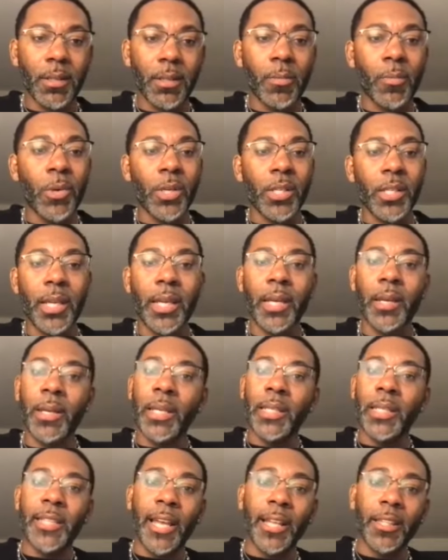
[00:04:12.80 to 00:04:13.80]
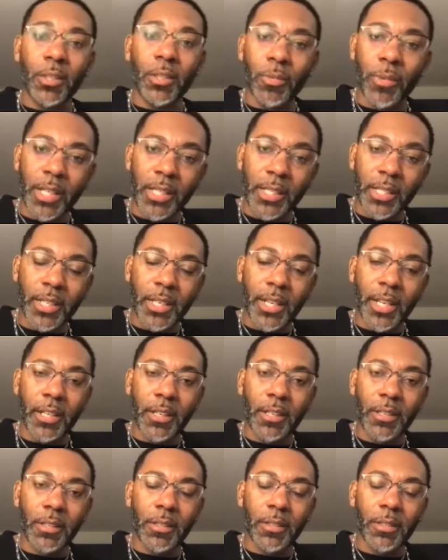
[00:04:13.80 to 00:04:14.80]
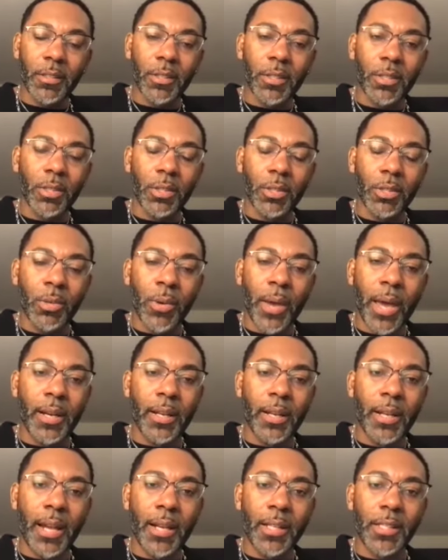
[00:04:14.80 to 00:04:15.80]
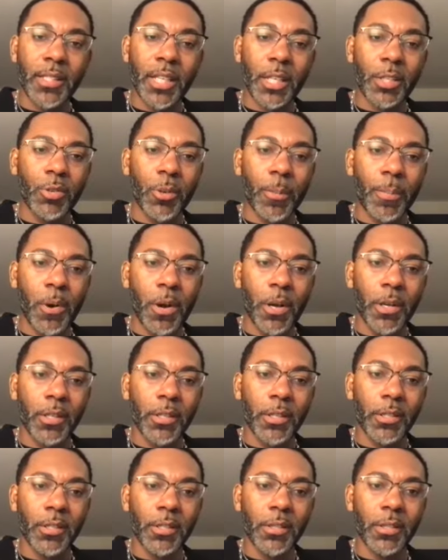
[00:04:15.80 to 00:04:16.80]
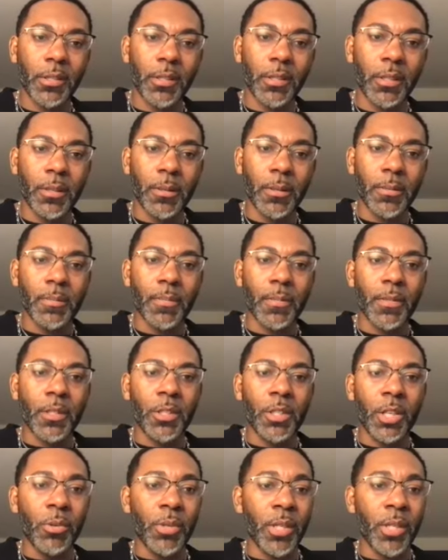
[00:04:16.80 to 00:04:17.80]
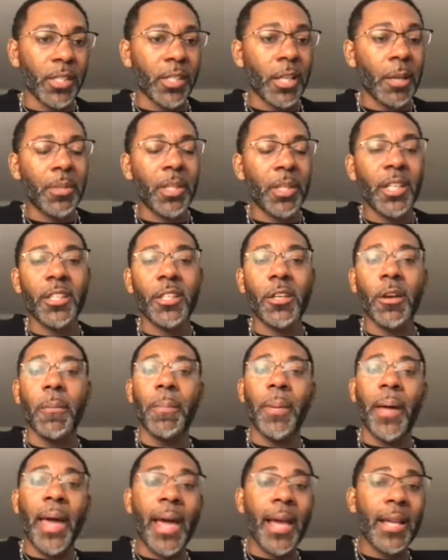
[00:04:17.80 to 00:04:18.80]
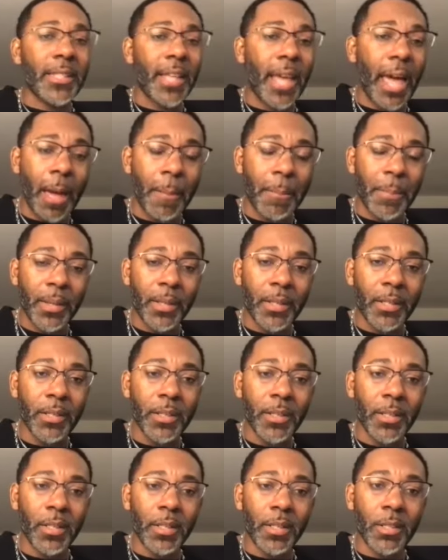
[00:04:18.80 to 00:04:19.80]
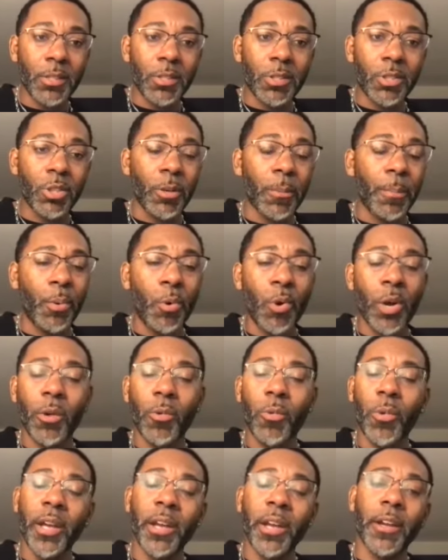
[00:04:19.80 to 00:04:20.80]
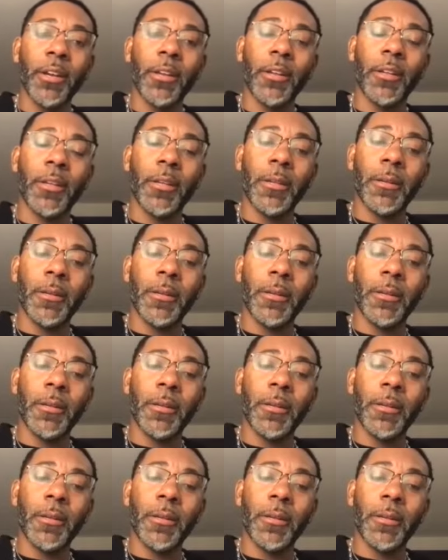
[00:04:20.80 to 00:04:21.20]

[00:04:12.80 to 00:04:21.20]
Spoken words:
What is that the reason that you had a lot of sexual partners? Did something in your past happen to the point where,